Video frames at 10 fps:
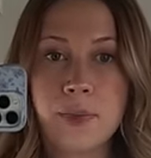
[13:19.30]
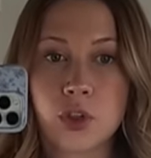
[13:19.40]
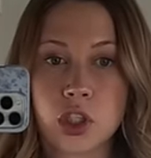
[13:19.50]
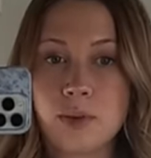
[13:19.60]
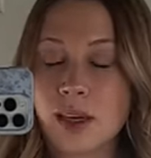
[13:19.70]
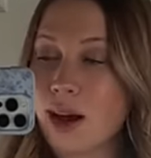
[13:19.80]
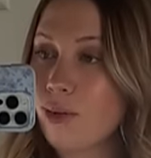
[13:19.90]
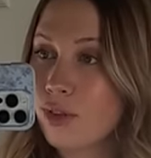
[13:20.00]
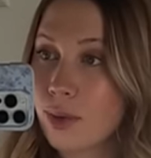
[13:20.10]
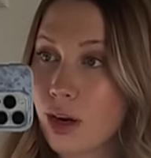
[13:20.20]
Just be
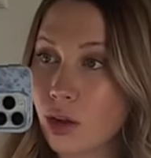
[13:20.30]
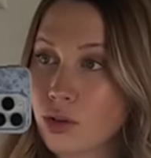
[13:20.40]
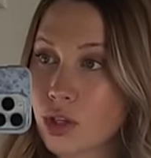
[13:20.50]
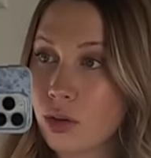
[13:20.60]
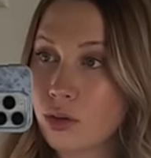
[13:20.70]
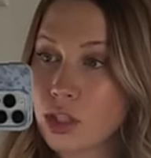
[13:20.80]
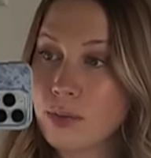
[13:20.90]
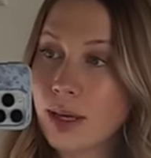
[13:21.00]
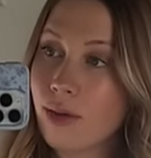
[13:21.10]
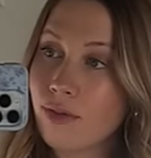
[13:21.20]
comfy, but also, just
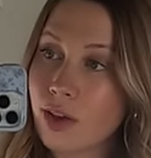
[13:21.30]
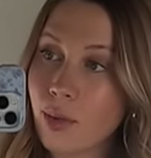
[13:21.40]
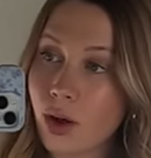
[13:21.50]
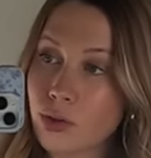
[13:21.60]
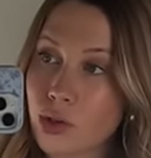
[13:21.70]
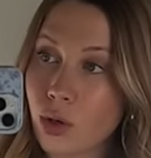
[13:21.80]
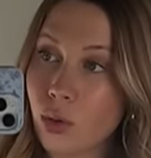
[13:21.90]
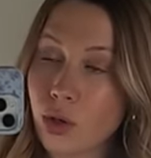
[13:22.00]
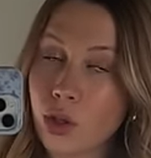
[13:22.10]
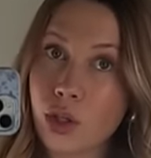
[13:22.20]
be comfy, but
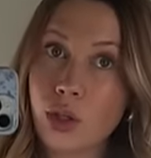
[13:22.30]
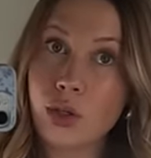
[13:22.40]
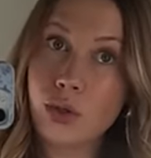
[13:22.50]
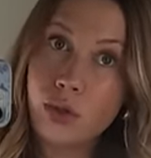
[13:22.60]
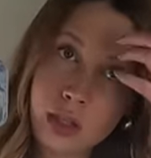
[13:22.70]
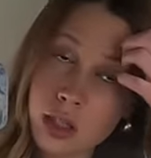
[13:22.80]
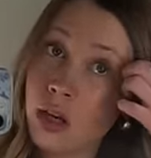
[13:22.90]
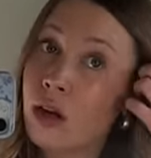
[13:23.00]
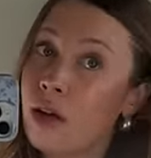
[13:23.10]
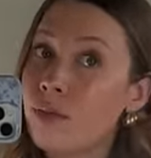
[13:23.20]
also cute
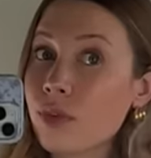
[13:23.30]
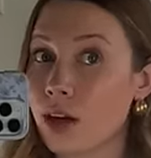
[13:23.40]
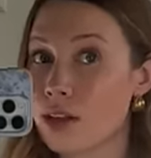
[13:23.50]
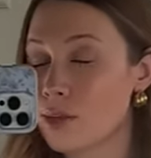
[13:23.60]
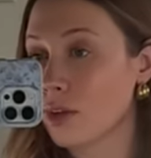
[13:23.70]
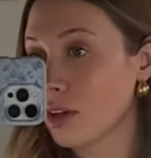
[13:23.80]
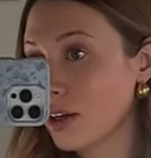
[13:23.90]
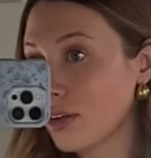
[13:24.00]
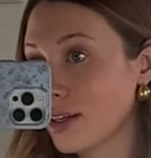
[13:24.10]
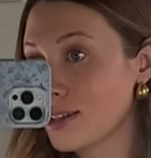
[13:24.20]
got some little
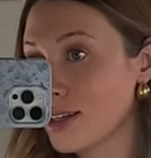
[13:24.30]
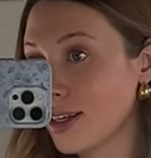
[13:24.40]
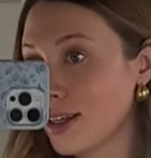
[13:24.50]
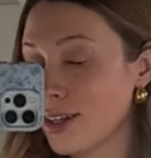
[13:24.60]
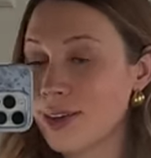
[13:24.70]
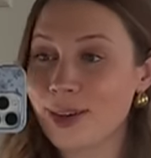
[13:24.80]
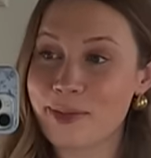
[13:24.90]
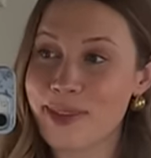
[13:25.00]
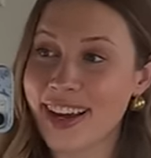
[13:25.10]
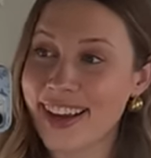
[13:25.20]
earrings in, curled
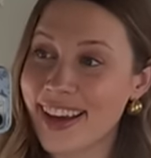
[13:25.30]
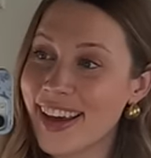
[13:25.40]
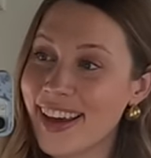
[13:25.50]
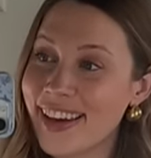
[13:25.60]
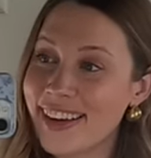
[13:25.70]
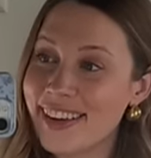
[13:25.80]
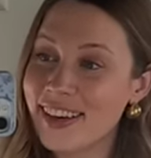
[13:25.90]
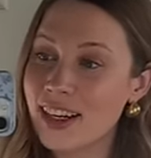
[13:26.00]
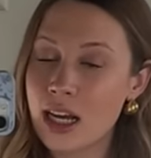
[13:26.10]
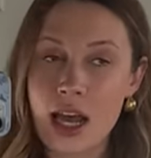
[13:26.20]
my hair,
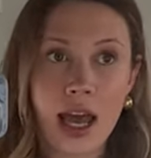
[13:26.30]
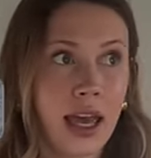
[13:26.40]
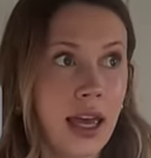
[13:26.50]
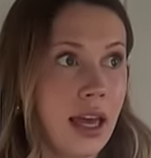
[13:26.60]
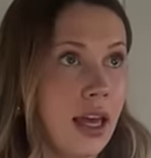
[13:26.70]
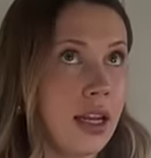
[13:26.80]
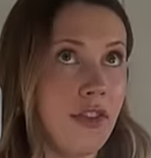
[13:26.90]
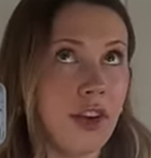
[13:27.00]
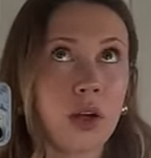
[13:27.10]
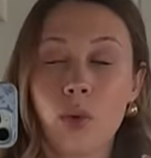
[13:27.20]
and I
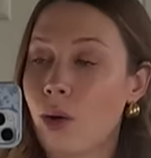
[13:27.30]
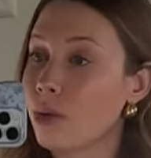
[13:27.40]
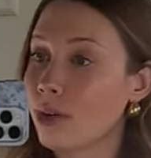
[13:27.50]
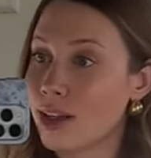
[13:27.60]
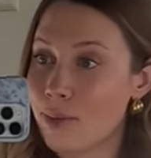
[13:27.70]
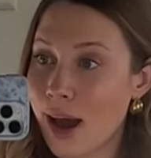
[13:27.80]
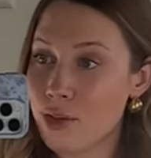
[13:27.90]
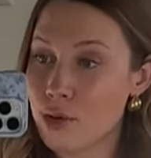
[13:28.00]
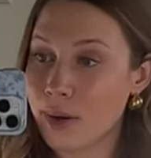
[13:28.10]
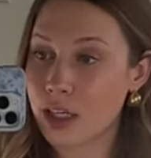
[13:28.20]
figured while we were in the
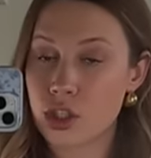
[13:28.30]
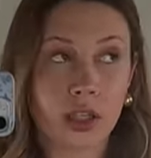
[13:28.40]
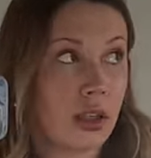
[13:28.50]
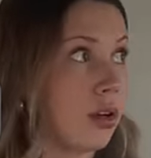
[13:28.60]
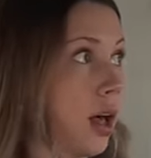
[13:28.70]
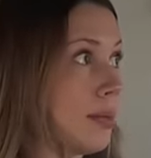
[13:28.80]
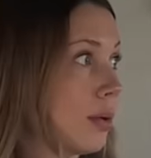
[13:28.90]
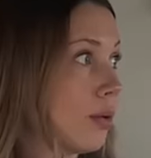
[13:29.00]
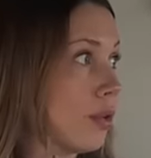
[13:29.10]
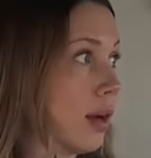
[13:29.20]
bathroom, I could share a little update
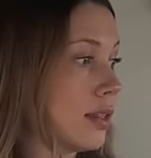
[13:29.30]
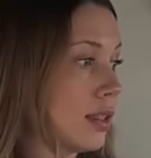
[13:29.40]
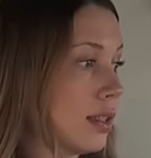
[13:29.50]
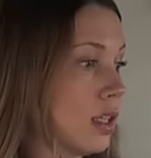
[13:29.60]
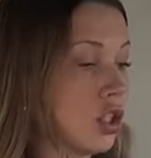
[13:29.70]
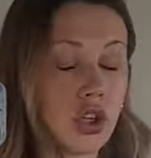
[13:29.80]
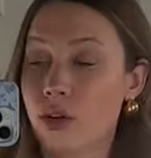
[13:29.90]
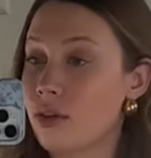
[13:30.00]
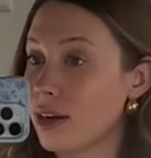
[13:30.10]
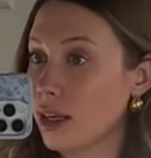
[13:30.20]
with you guys because I didn't show
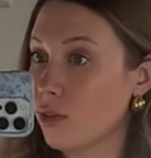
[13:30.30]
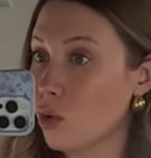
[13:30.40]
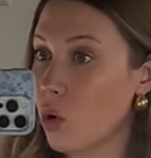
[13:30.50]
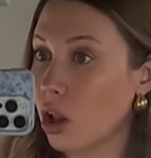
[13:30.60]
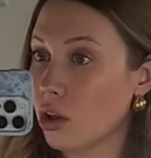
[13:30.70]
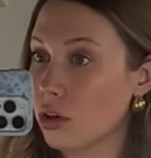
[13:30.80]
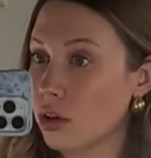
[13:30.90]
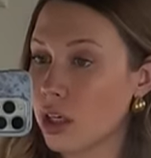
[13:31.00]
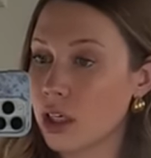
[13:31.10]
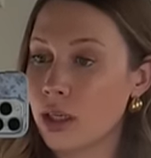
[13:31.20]
you the navy wall
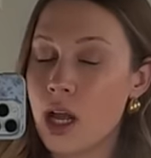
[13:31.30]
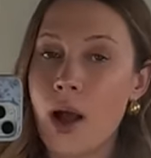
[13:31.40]
earlier.